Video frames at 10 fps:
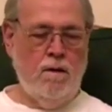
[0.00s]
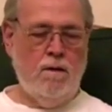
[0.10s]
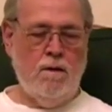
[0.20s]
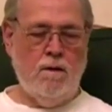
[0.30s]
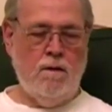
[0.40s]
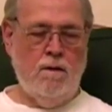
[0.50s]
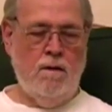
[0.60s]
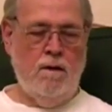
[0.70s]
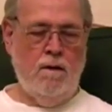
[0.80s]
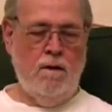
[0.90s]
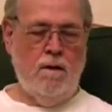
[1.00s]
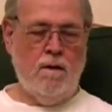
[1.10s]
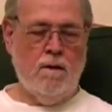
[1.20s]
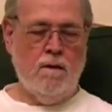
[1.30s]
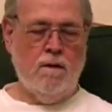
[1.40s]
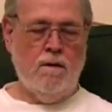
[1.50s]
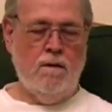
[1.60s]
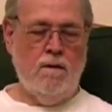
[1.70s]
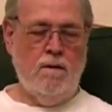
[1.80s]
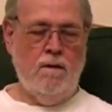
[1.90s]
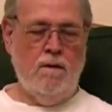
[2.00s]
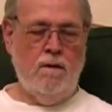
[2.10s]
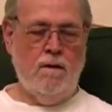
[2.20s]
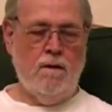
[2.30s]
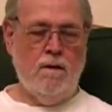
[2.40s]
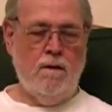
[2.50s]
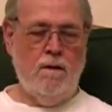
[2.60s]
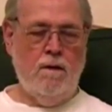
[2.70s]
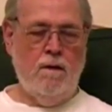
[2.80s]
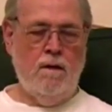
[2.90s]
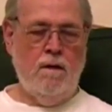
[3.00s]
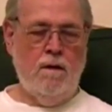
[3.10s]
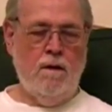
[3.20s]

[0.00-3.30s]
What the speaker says: (no one is talking)